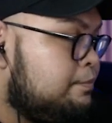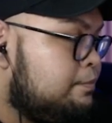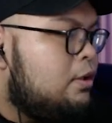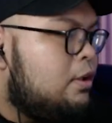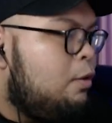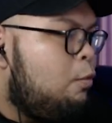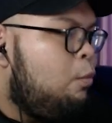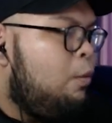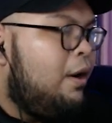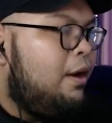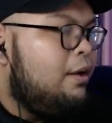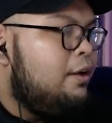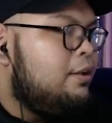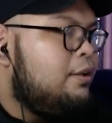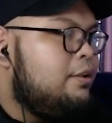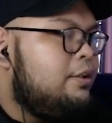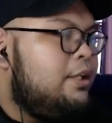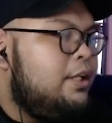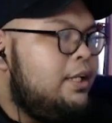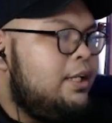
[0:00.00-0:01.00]

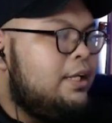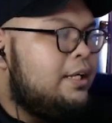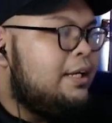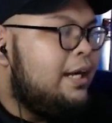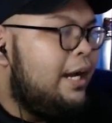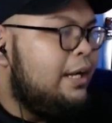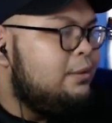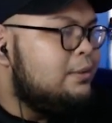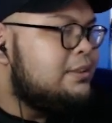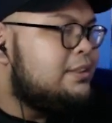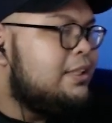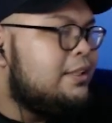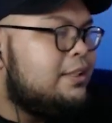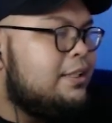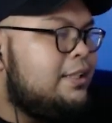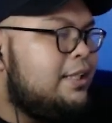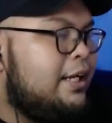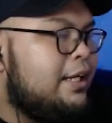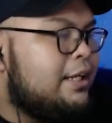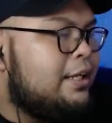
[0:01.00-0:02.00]
While the Kaido
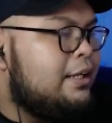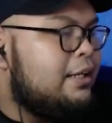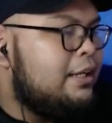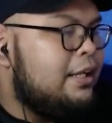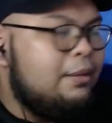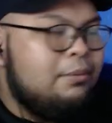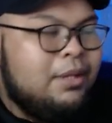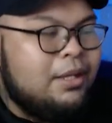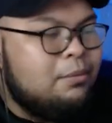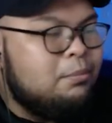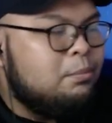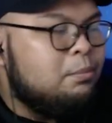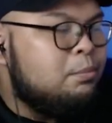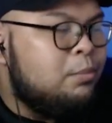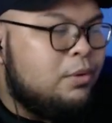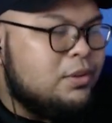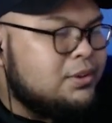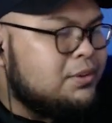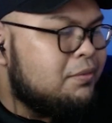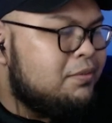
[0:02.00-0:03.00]
starter deck, I think
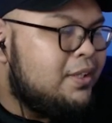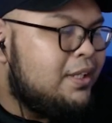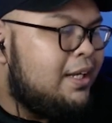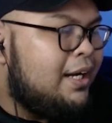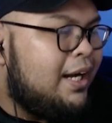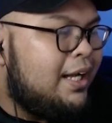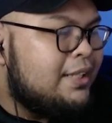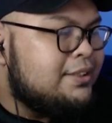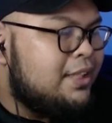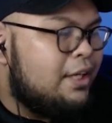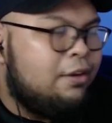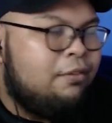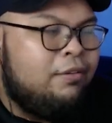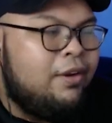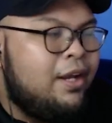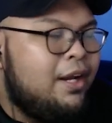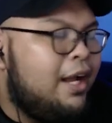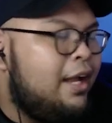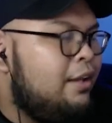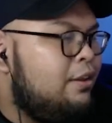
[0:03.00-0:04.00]
most of the cards are
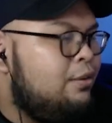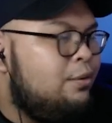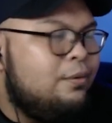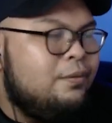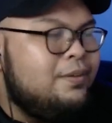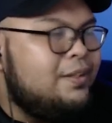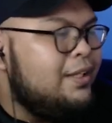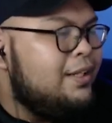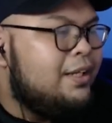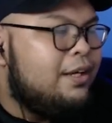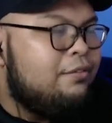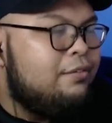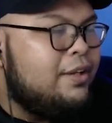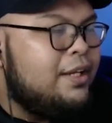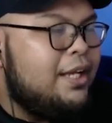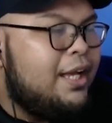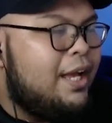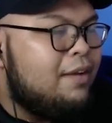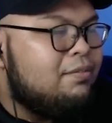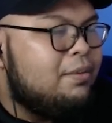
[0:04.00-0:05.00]
great. I don't think I
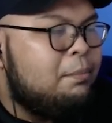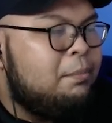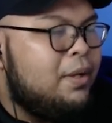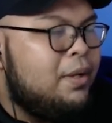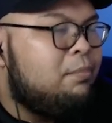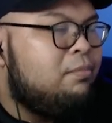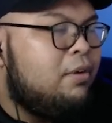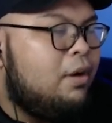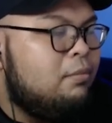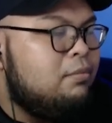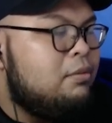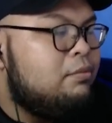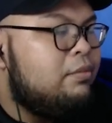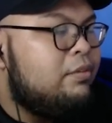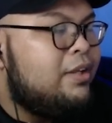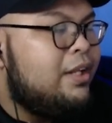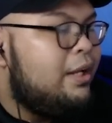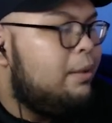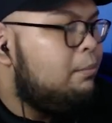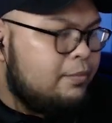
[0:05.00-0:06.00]
really have a big problem
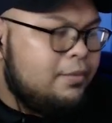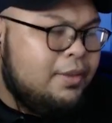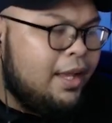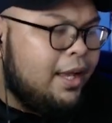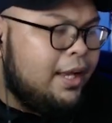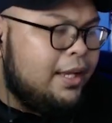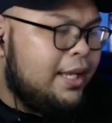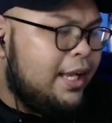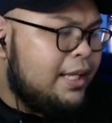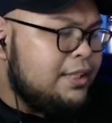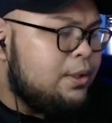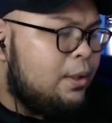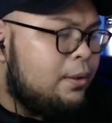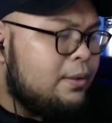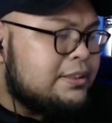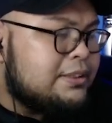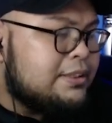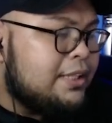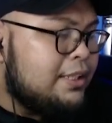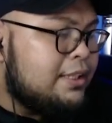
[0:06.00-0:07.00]
with them. I guess
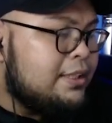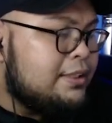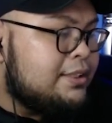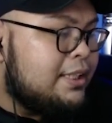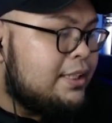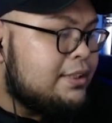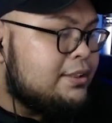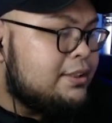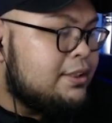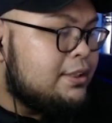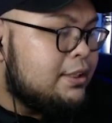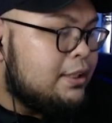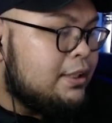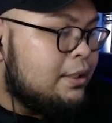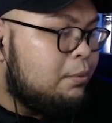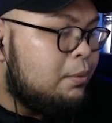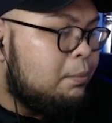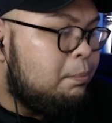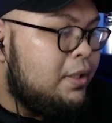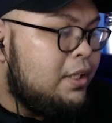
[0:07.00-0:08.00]
All-Star Disaster
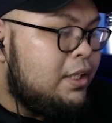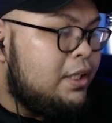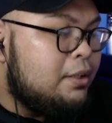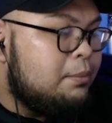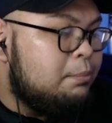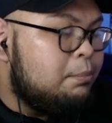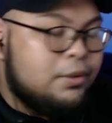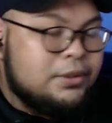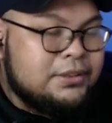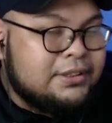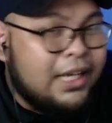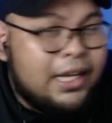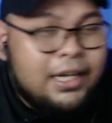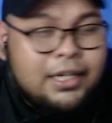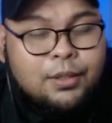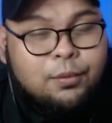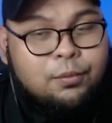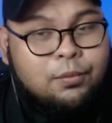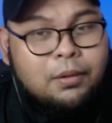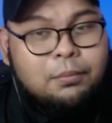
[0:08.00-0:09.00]
would be the most
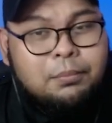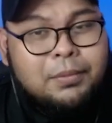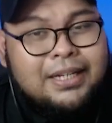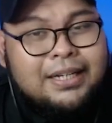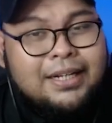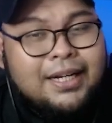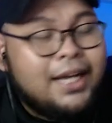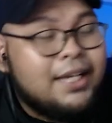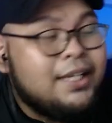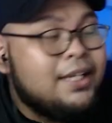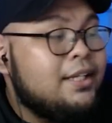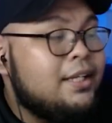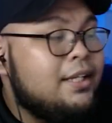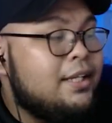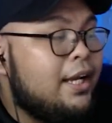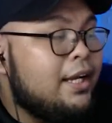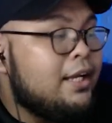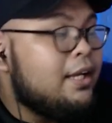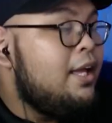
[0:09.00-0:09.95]
underwhelming card in the deck.